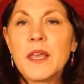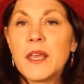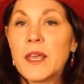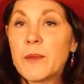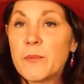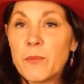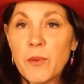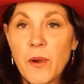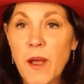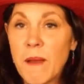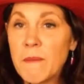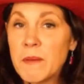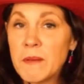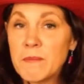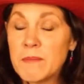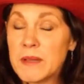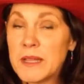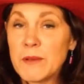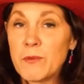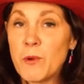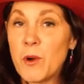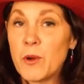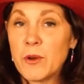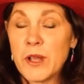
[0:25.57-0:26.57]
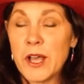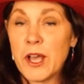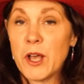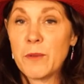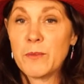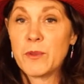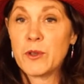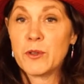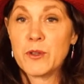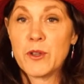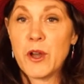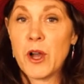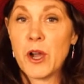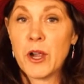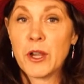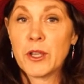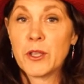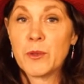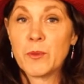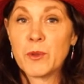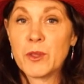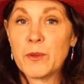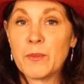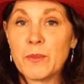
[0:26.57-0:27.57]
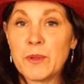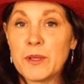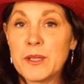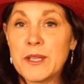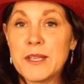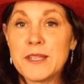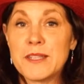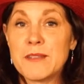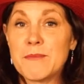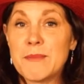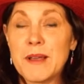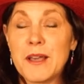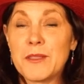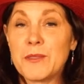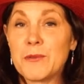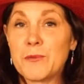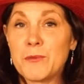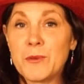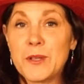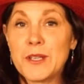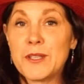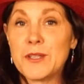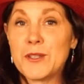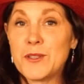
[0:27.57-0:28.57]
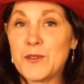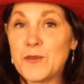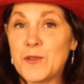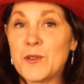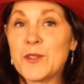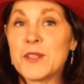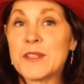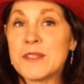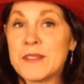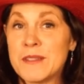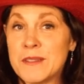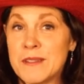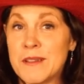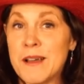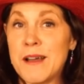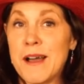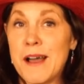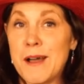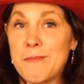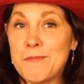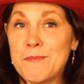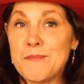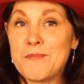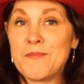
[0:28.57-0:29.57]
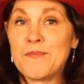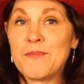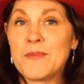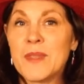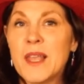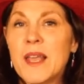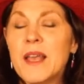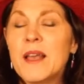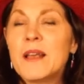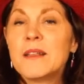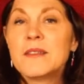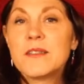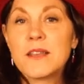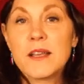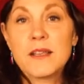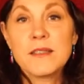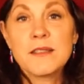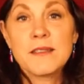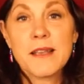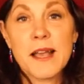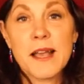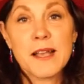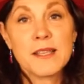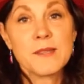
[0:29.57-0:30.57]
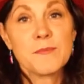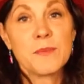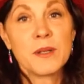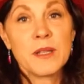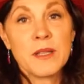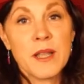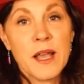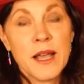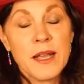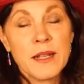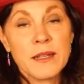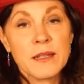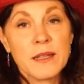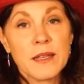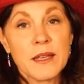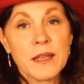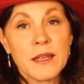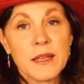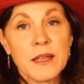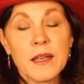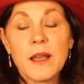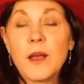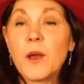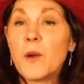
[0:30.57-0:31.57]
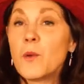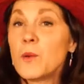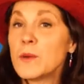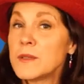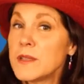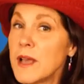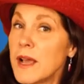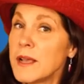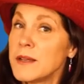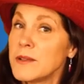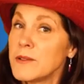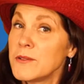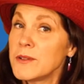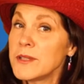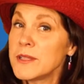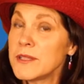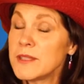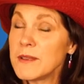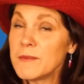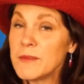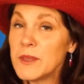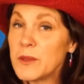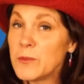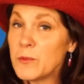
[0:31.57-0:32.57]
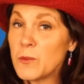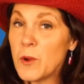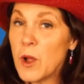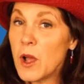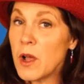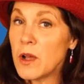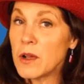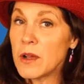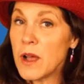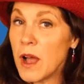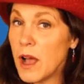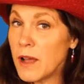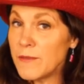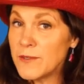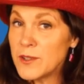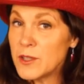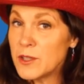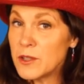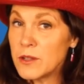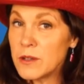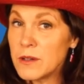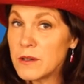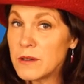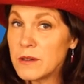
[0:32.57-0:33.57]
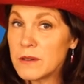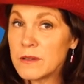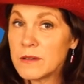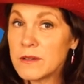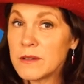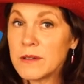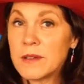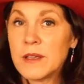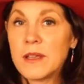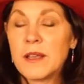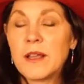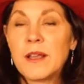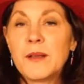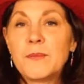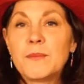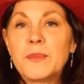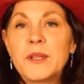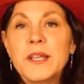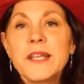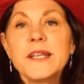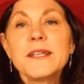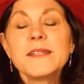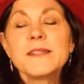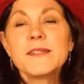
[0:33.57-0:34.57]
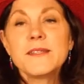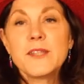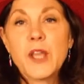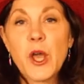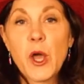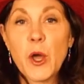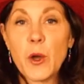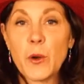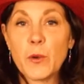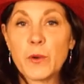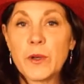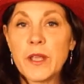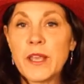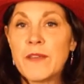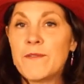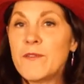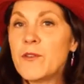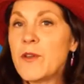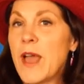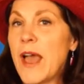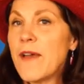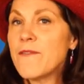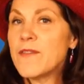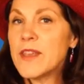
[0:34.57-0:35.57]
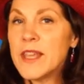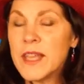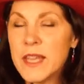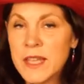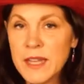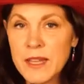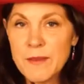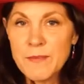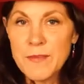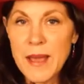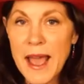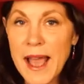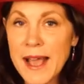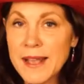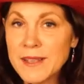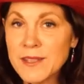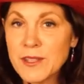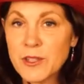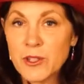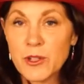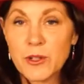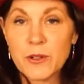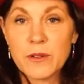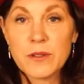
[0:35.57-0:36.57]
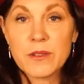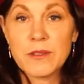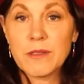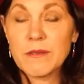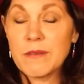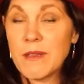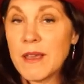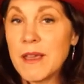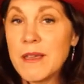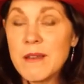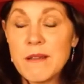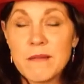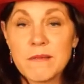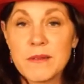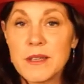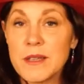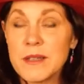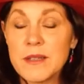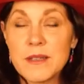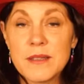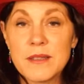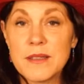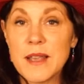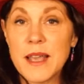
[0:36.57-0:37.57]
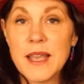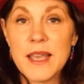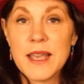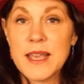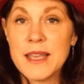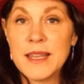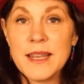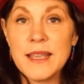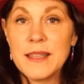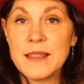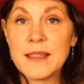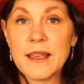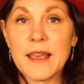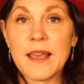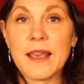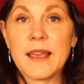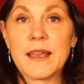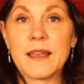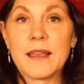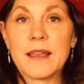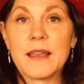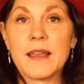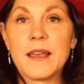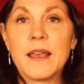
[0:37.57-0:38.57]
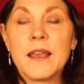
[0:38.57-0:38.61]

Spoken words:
It probably won't help you to argue with the police about the reasons for the stop. Just ask politely, "Was I doing something wrong, officer?" Please note, if you have any passengers, they don't need to say anything.